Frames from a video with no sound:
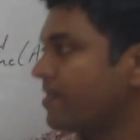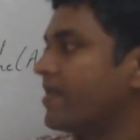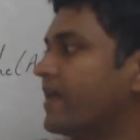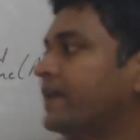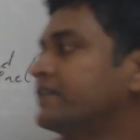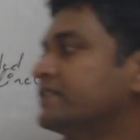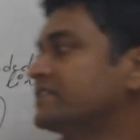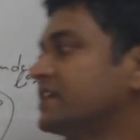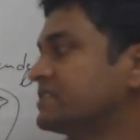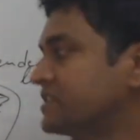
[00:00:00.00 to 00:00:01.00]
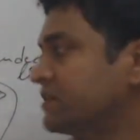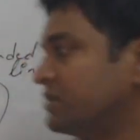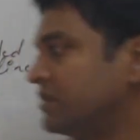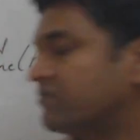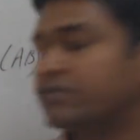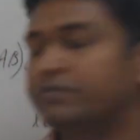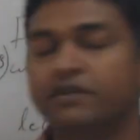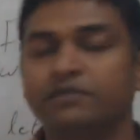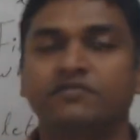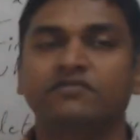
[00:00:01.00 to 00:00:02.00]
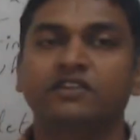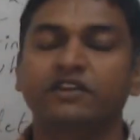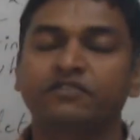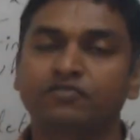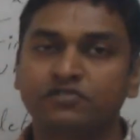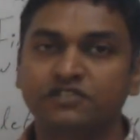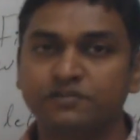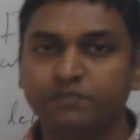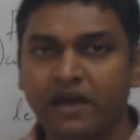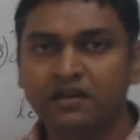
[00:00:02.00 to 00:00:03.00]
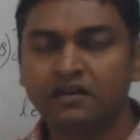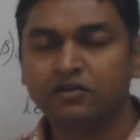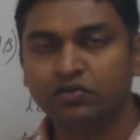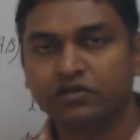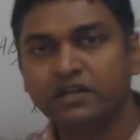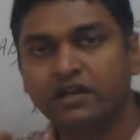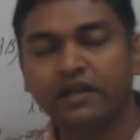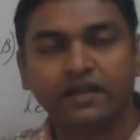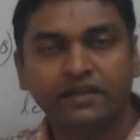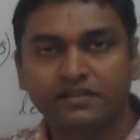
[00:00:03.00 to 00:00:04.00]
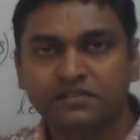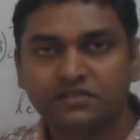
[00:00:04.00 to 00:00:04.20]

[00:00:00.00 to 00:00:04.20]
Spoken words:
And it's unstable equilibrium if the net force is parallel to the delta x.